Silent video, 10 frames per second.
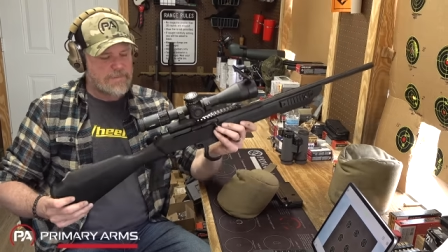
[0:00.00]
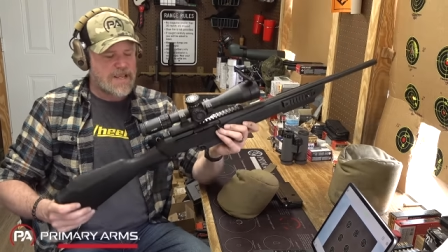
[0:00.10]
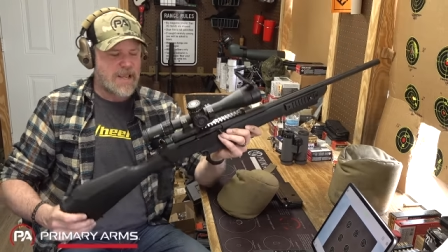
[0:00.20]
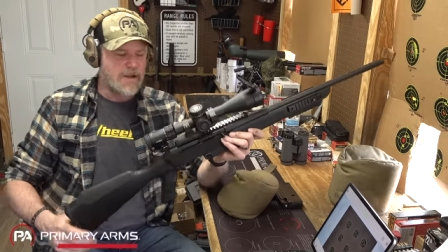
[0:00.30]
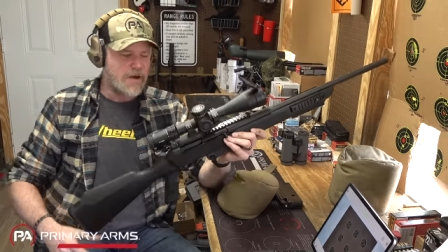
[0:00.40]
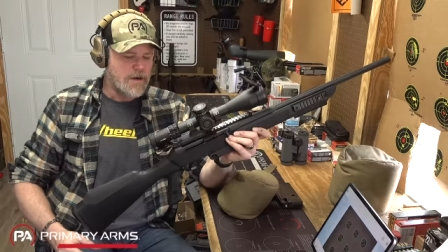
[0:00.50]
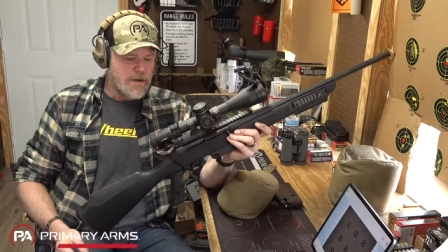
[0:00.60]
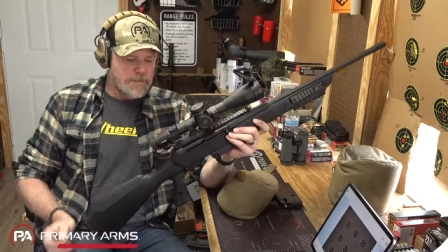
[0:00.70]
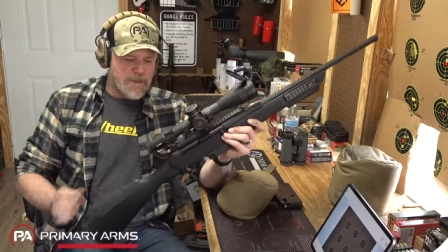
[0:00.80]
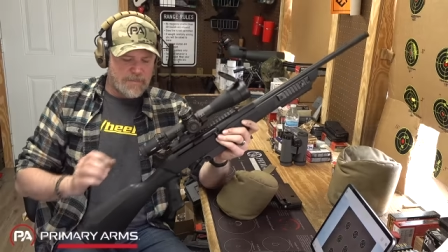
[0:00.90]
BAR.
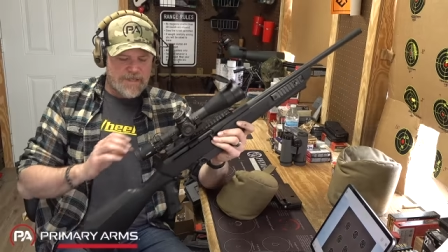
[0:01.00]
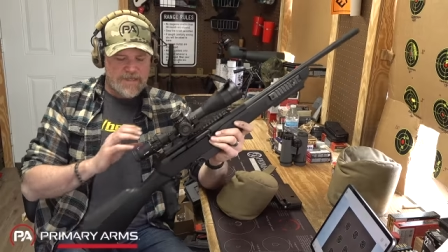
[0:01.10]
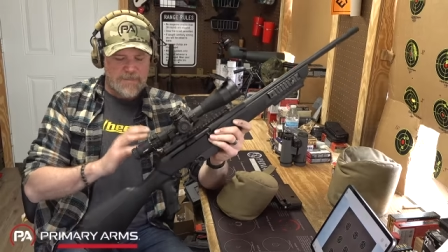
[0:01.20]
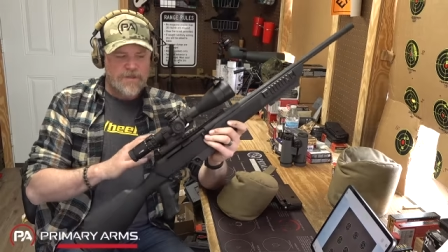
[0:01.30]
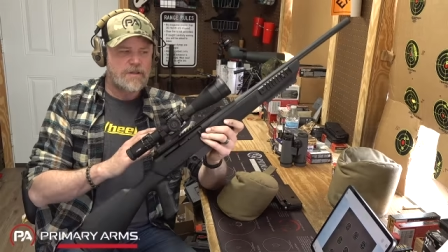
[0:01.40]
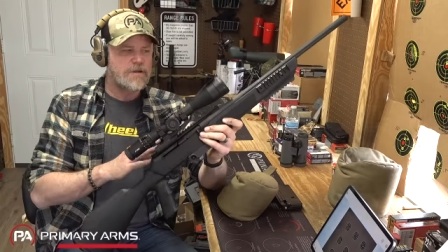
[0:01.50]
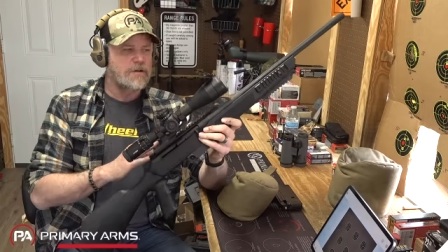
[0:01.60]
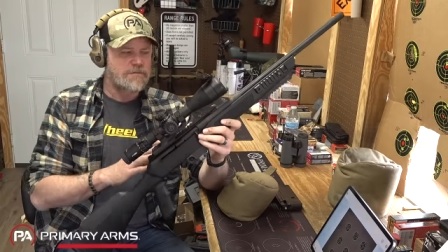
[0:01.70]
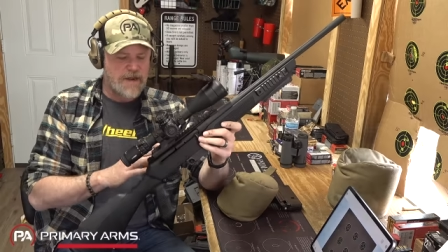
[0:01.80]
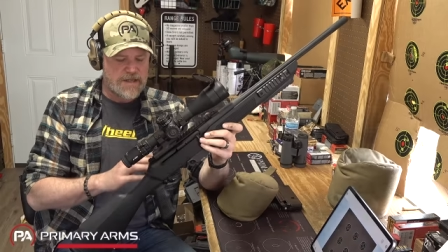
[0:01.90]
But typically you're
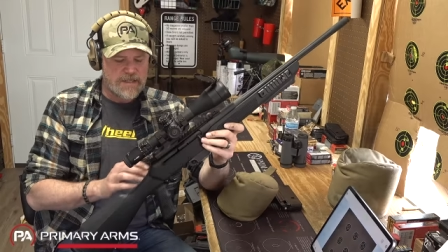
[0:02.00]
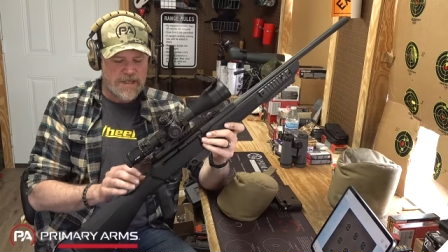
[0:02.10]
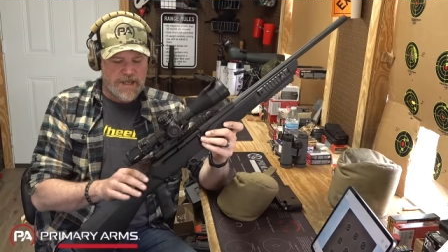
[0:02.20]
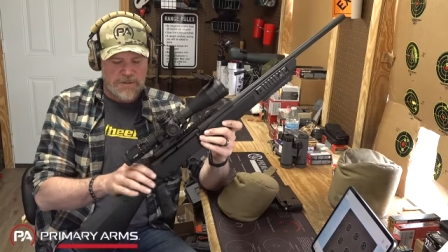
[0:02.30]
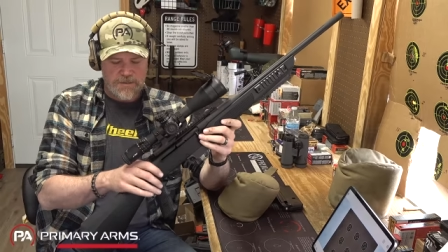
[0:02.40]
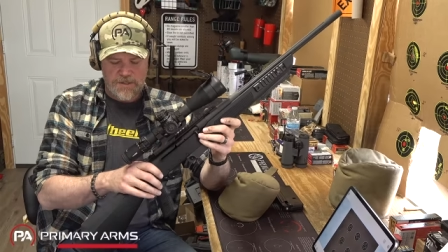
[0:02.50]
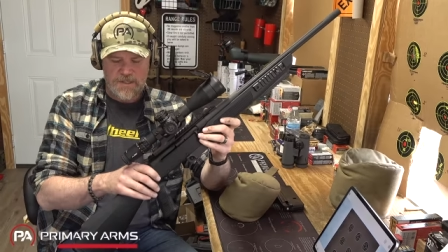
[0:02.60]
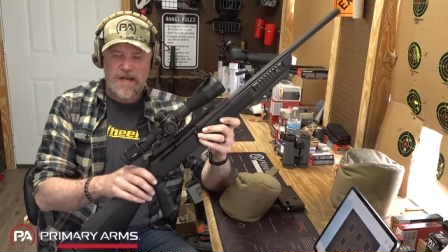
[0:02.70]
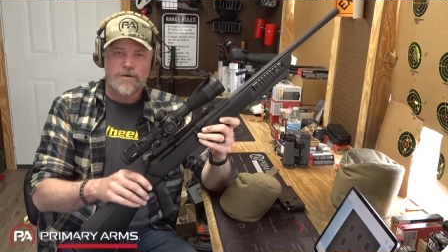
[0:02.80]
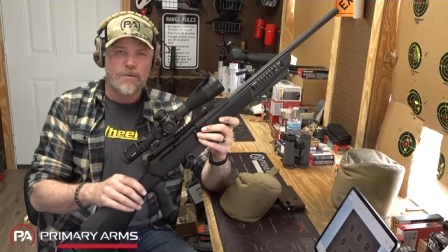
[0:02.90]
going to find these things with
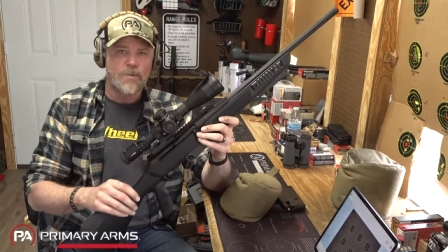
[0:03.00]
just standard